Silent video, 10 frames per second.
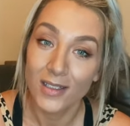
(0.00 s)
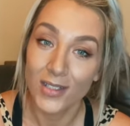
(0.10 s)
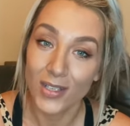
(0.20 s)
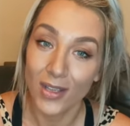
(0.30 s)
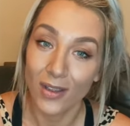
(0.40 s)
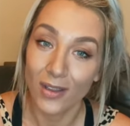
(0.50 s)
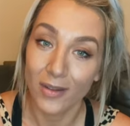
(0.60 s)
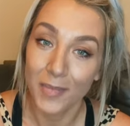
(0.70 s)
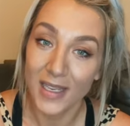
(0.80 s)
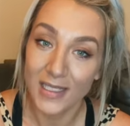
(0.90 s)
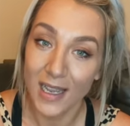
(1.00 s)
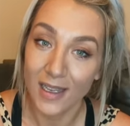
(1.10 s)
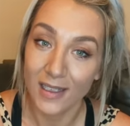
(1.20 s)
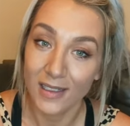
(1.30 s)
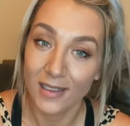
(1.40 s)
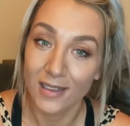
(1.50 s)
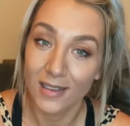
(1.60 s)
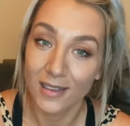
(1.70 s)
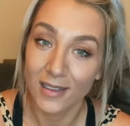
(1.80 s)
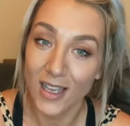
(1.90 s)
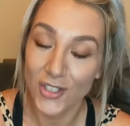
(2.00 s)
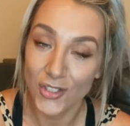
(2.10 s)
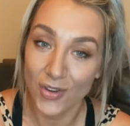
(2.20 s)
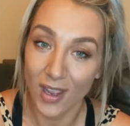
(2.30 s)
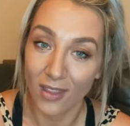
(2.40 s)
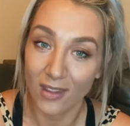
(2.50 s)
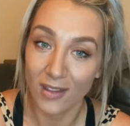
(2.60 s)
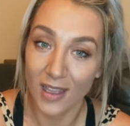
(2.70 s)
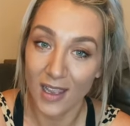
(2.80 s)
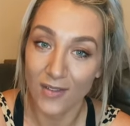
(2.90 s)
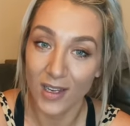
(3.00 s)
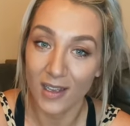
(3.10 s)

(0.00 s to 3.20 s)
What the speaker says: to maintain that strength in the area.